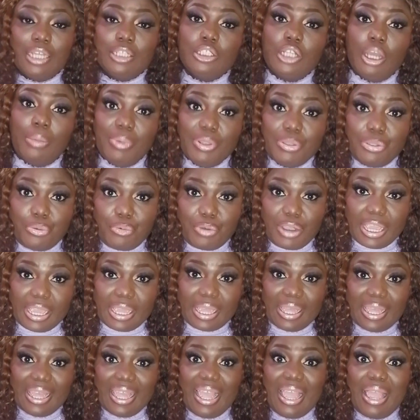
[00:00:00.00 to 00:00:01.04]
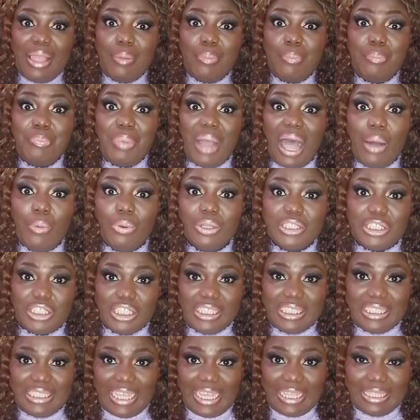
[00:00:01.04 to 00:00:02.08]
Number 3, power
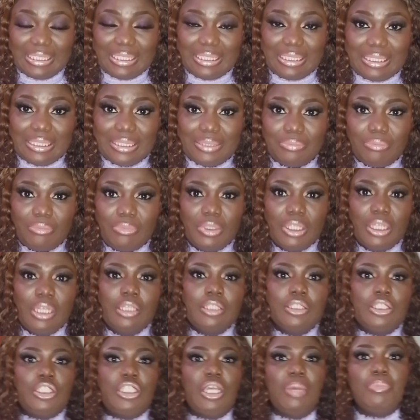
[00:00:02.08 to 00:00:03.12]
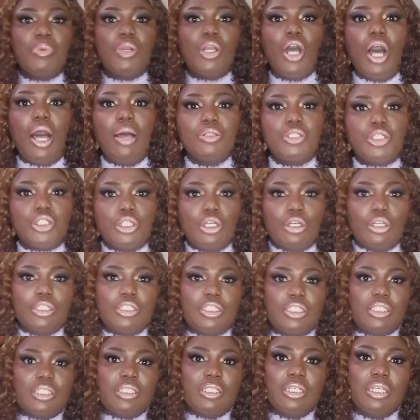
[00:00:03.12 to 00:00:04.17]
distance. Some
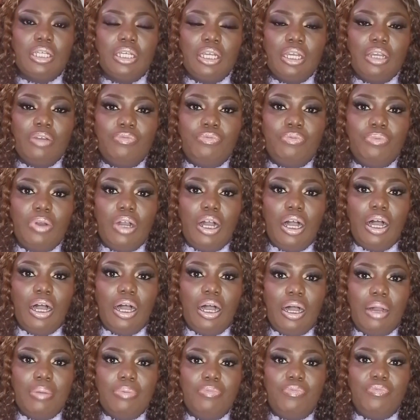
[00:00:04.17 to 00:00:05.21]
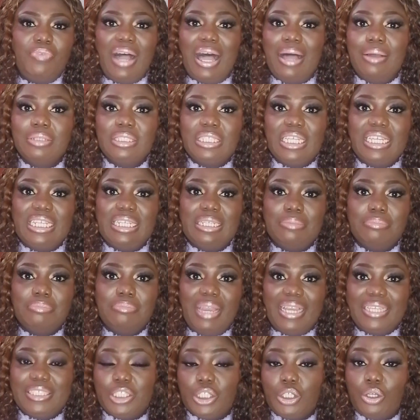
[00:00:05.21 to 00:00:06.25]
cultures found in
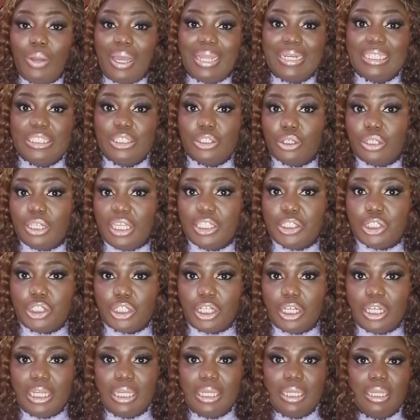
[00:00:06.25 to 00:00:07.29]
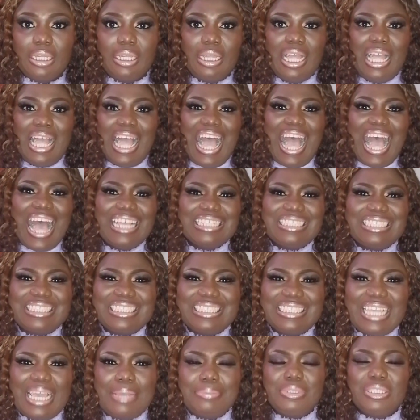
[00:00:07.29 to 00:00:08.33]
Mexico and Indonesia
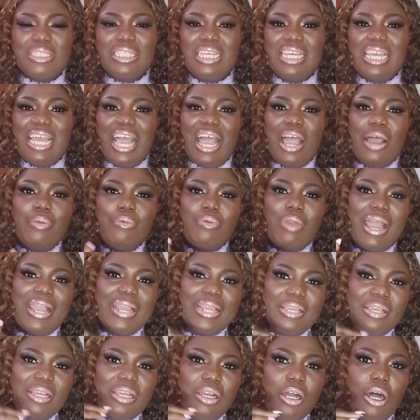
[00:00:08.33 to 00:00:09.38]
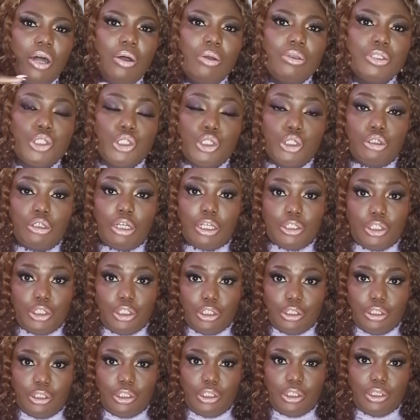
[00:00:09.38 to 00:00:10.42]
accept hierarchical
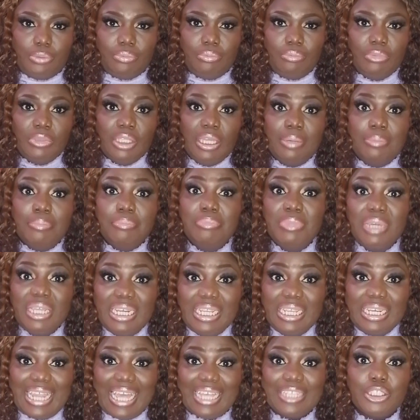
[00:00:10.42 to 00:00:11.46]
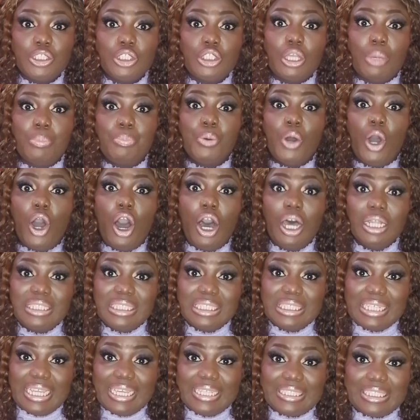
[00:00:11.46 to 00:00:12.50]
structures, meaning that
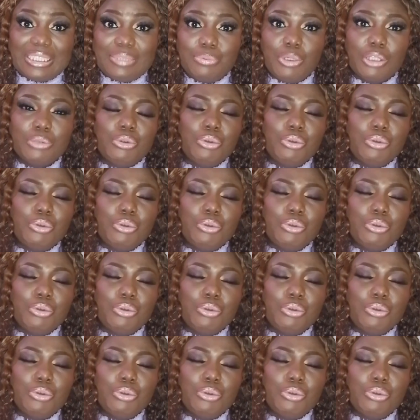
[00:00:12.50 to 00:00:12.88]
subordinates